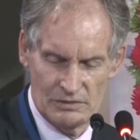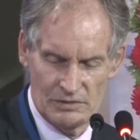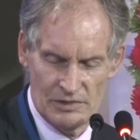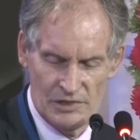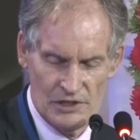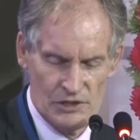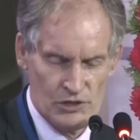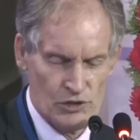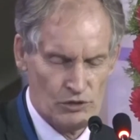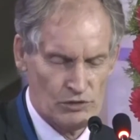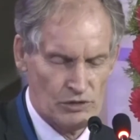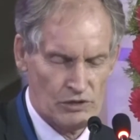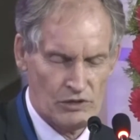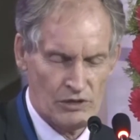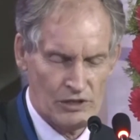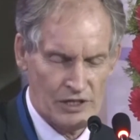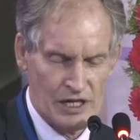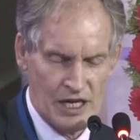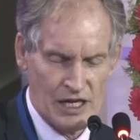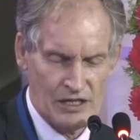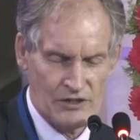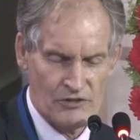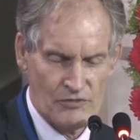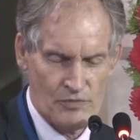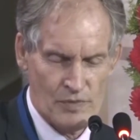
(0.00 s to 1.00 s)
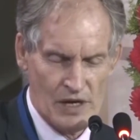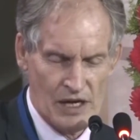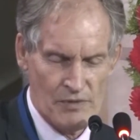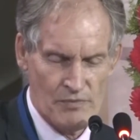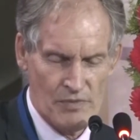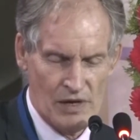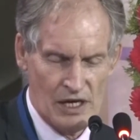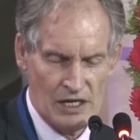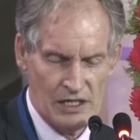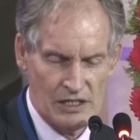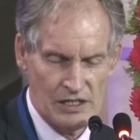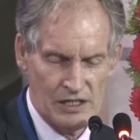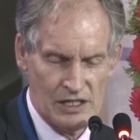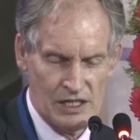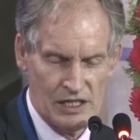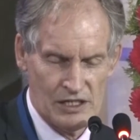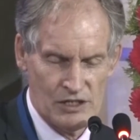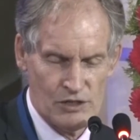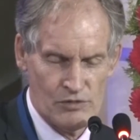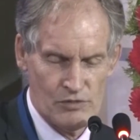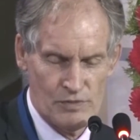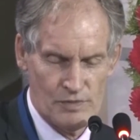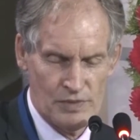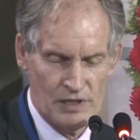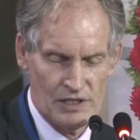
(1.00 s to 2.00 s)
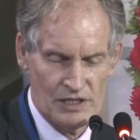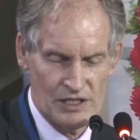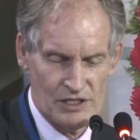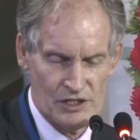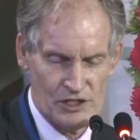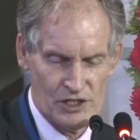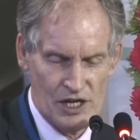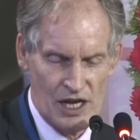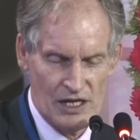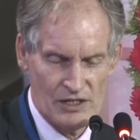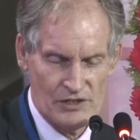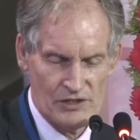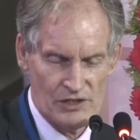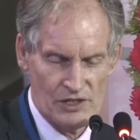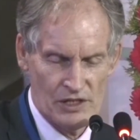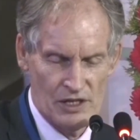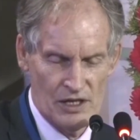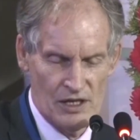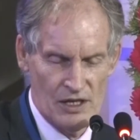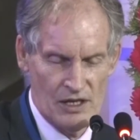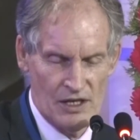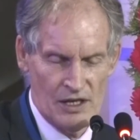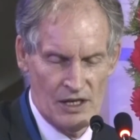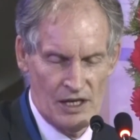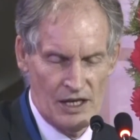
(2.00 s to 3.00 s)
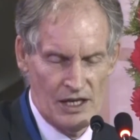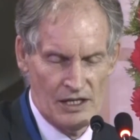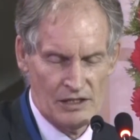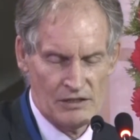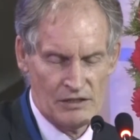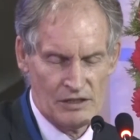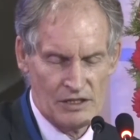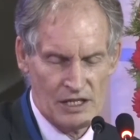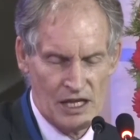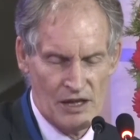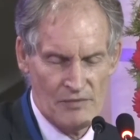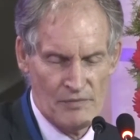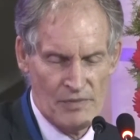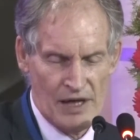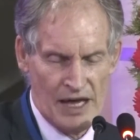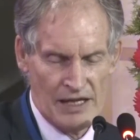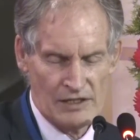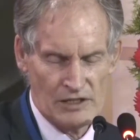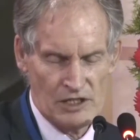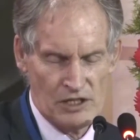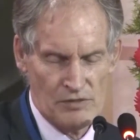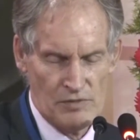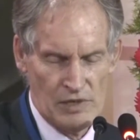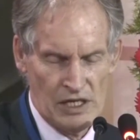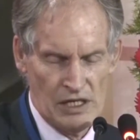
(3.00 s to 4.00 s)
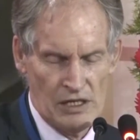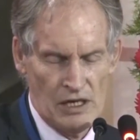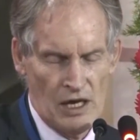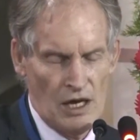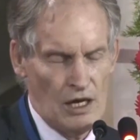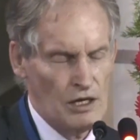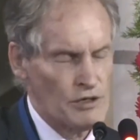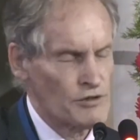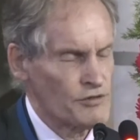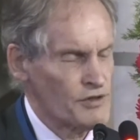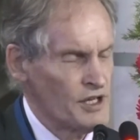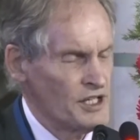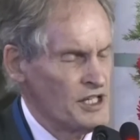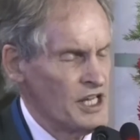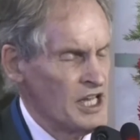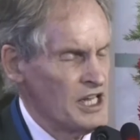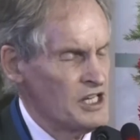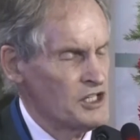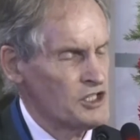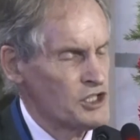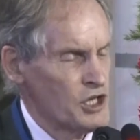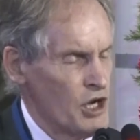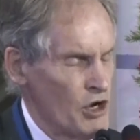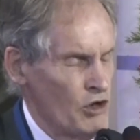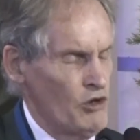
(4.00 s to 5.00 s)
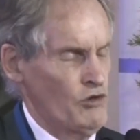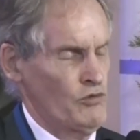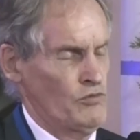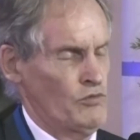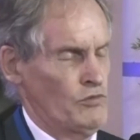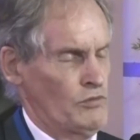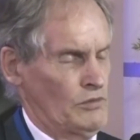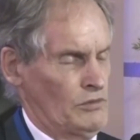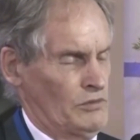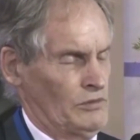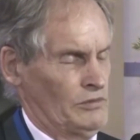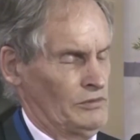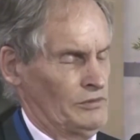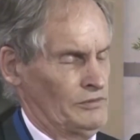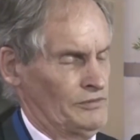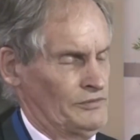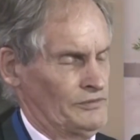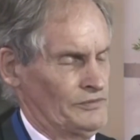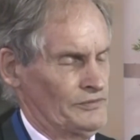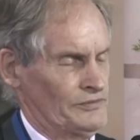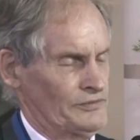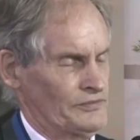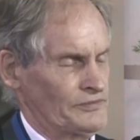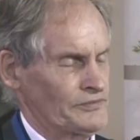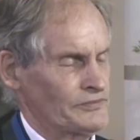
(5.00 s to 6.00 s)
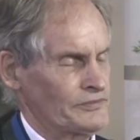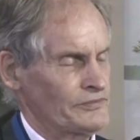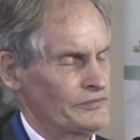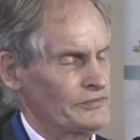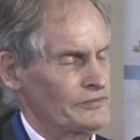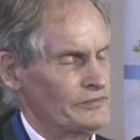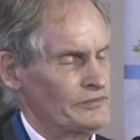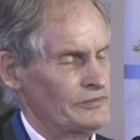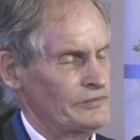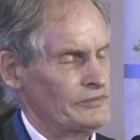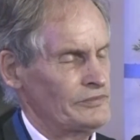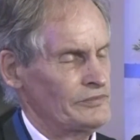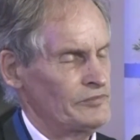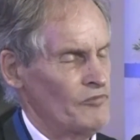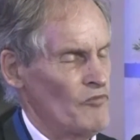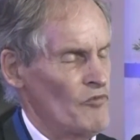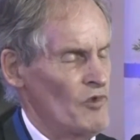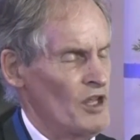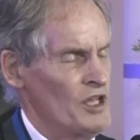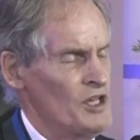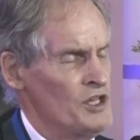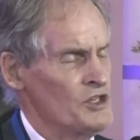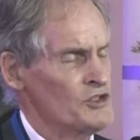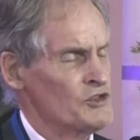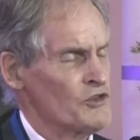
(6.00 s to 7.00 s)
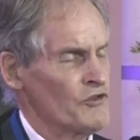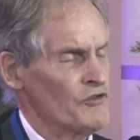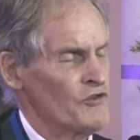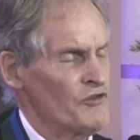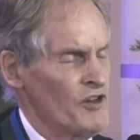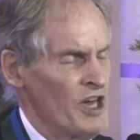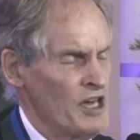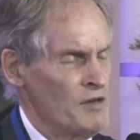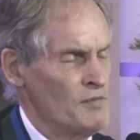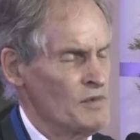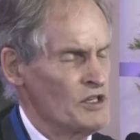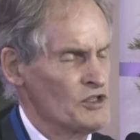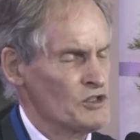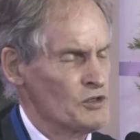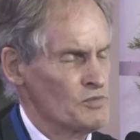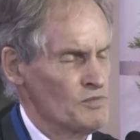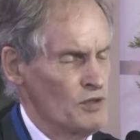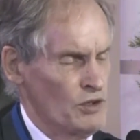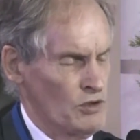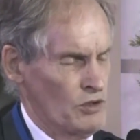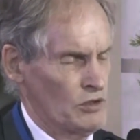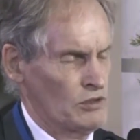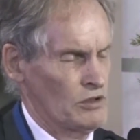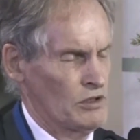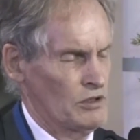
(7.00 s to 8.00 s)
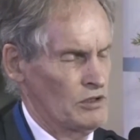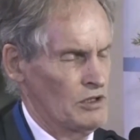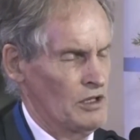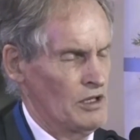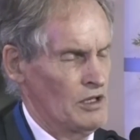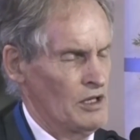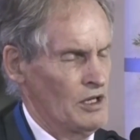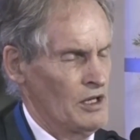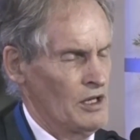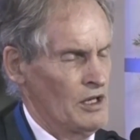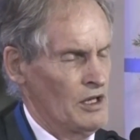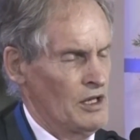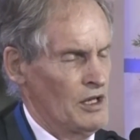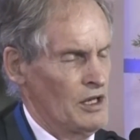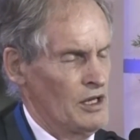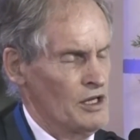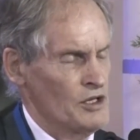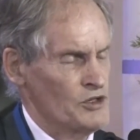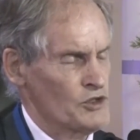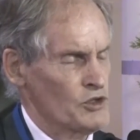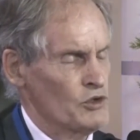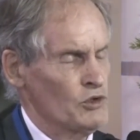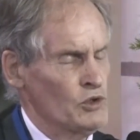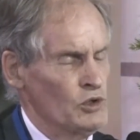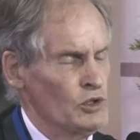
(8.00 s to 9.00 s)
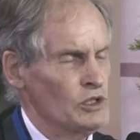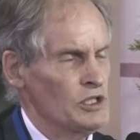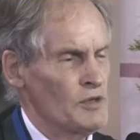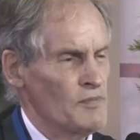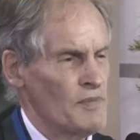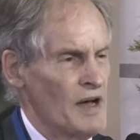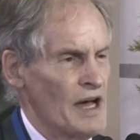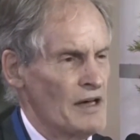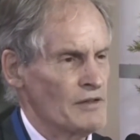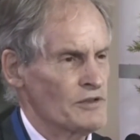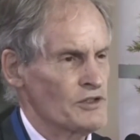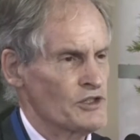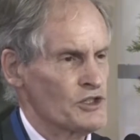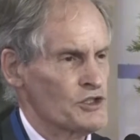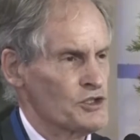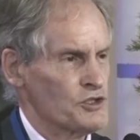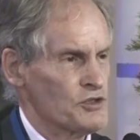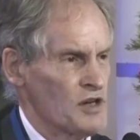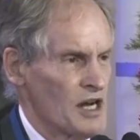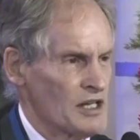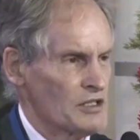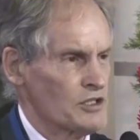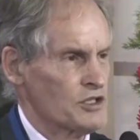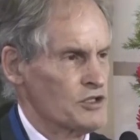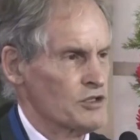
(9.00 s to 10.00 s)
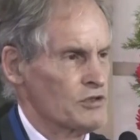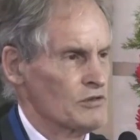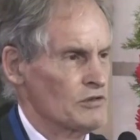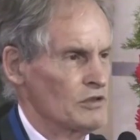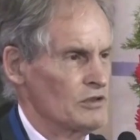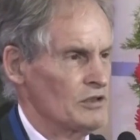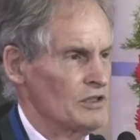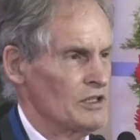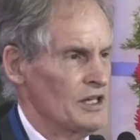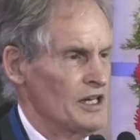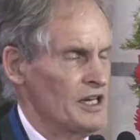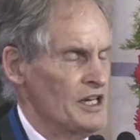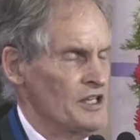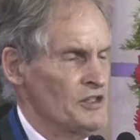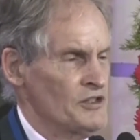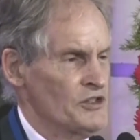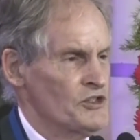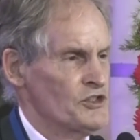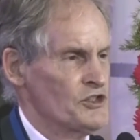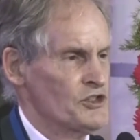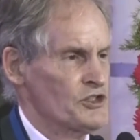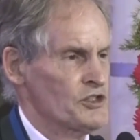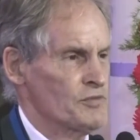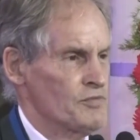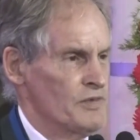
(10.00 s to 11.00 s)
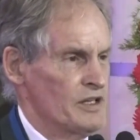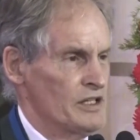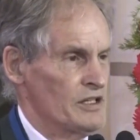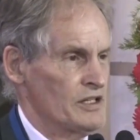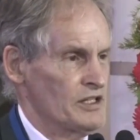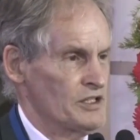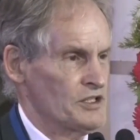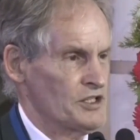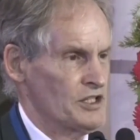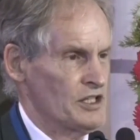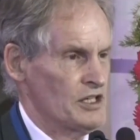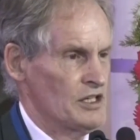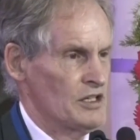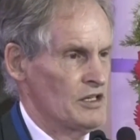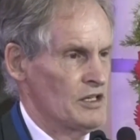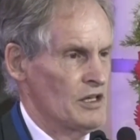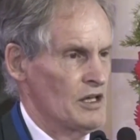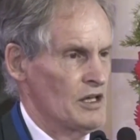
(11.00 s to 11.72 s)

it's all gone out of my mind, I do apologize. It'll come back to me. René Thome, his famous book is all about structural instability.